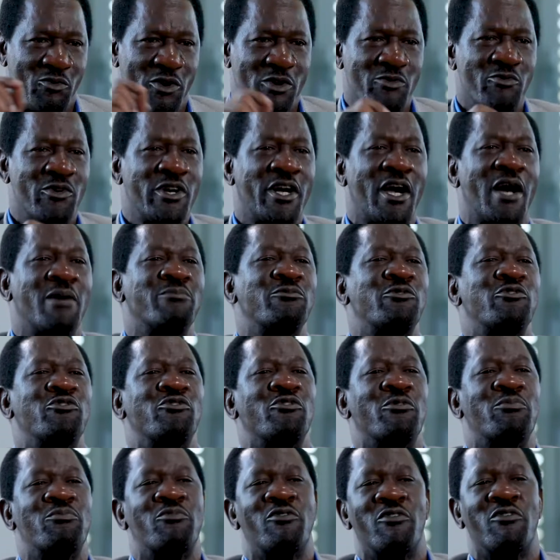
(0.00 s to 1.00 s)
When we come to
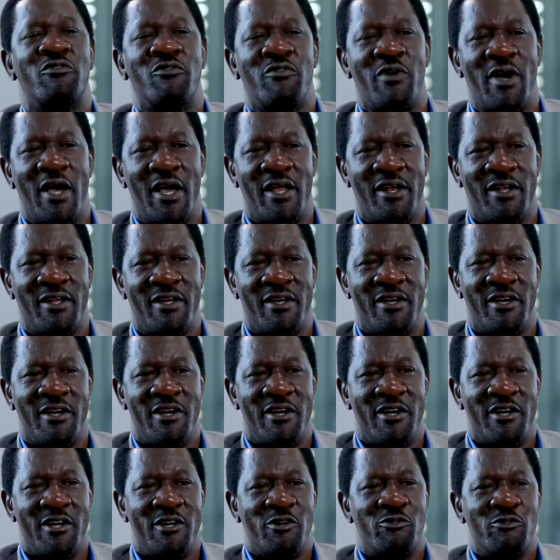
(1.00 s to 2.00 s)
your profile,
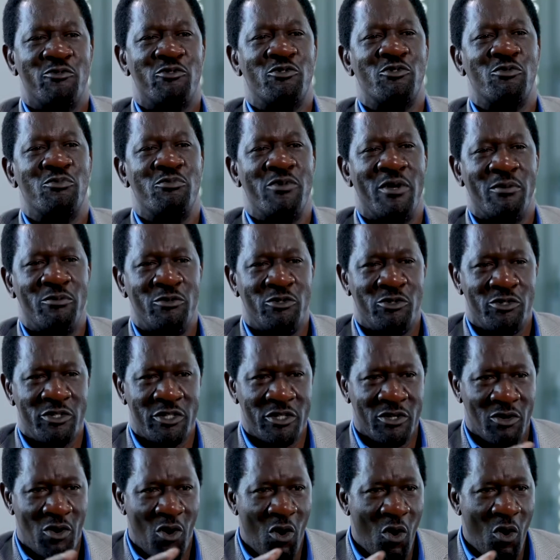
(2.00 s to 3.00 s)
you should be able to
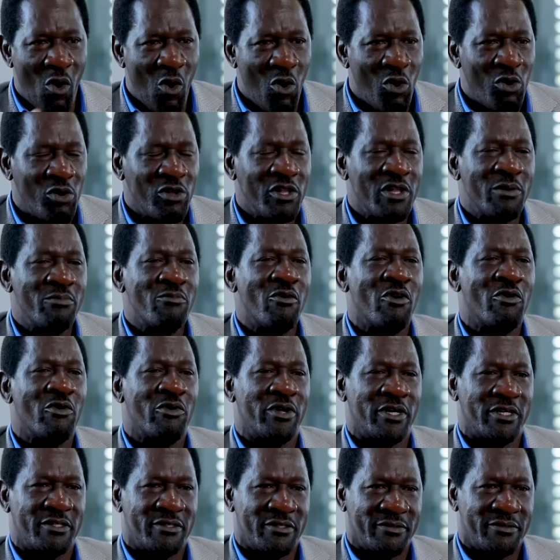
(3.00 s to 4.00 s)
see all the
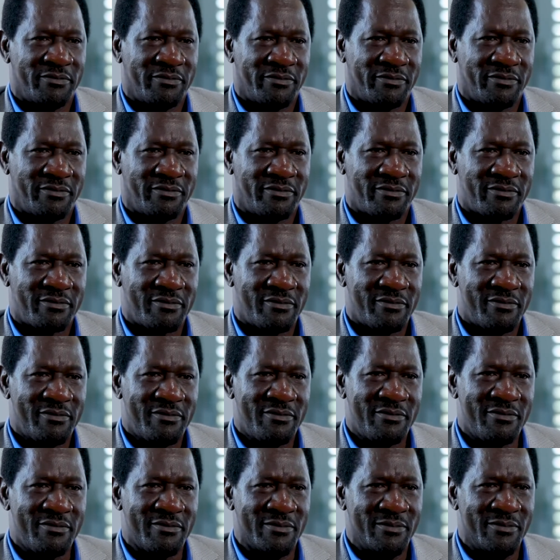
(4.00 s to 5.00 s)
borrowings
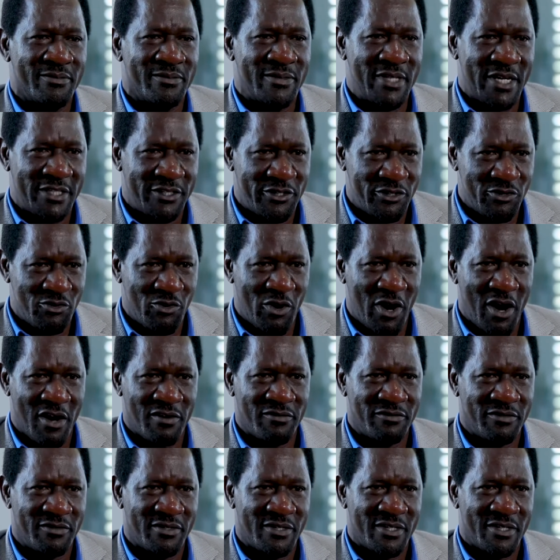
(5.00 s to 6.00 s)
that you
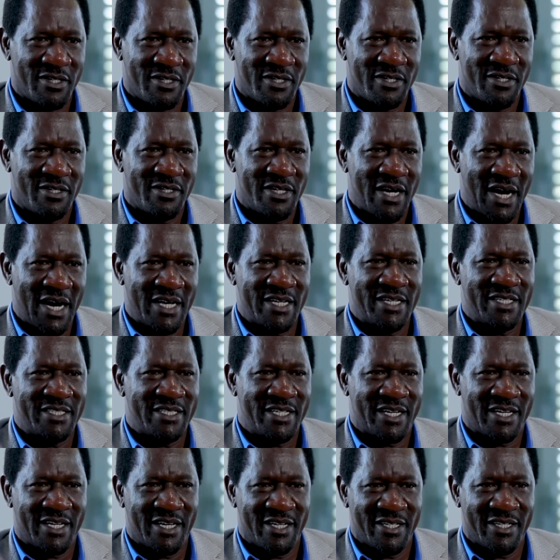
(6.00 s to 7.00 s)
have
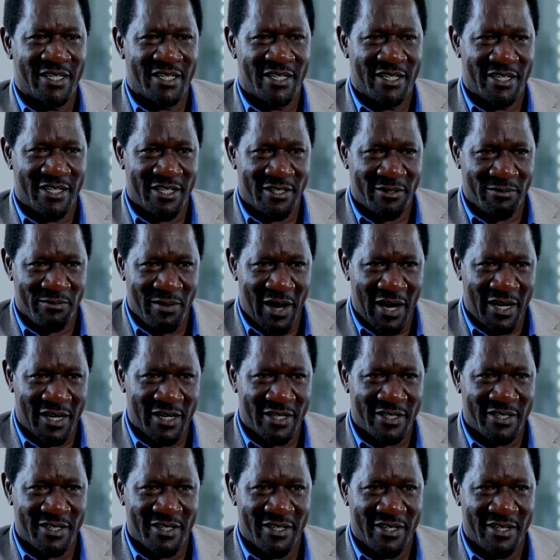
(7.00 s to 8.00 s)
undertaken in this
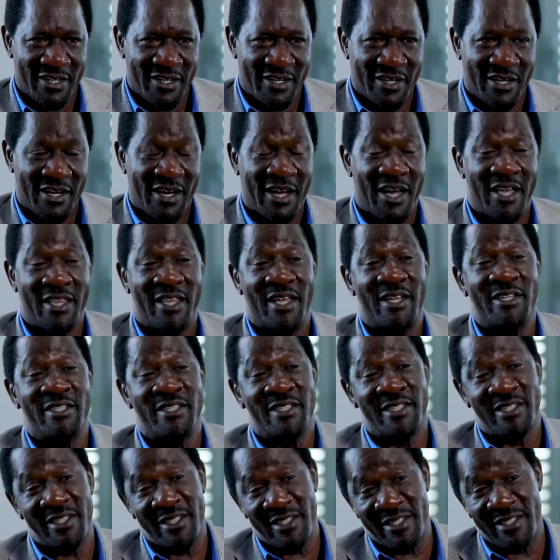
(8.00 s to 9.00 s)
market and then
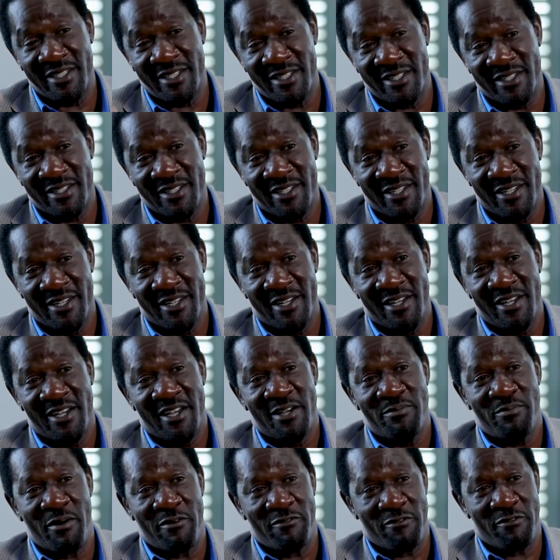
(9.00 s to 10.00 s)
see
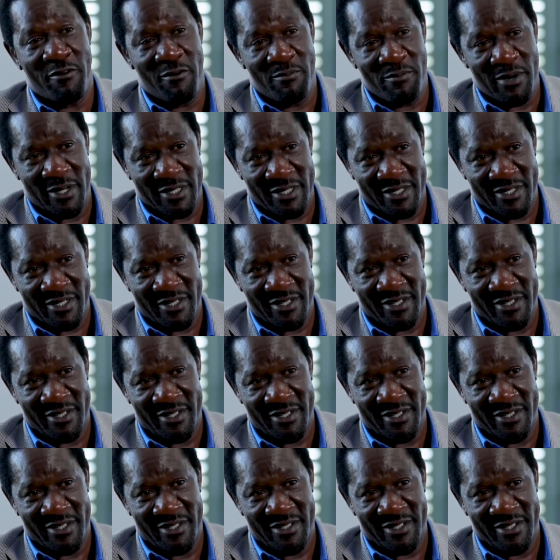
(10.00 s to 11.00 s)
performance,
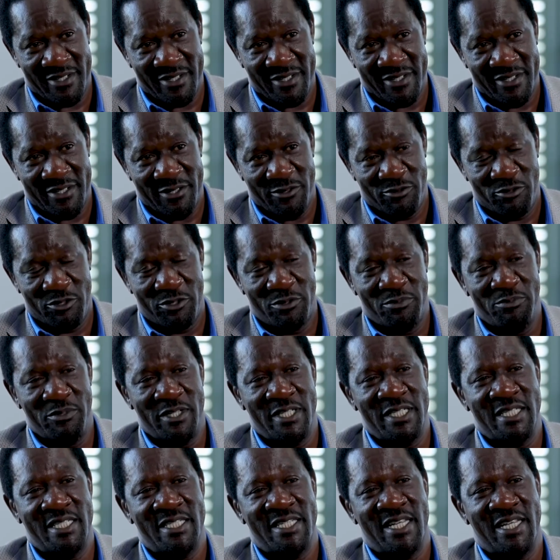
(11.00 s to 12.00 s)
which
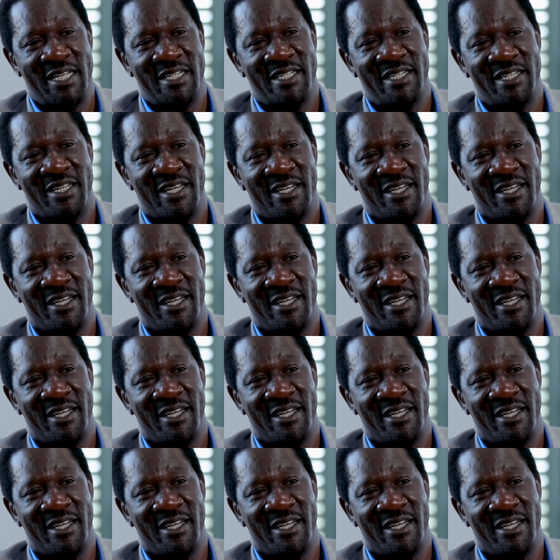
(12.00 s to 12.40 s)
means that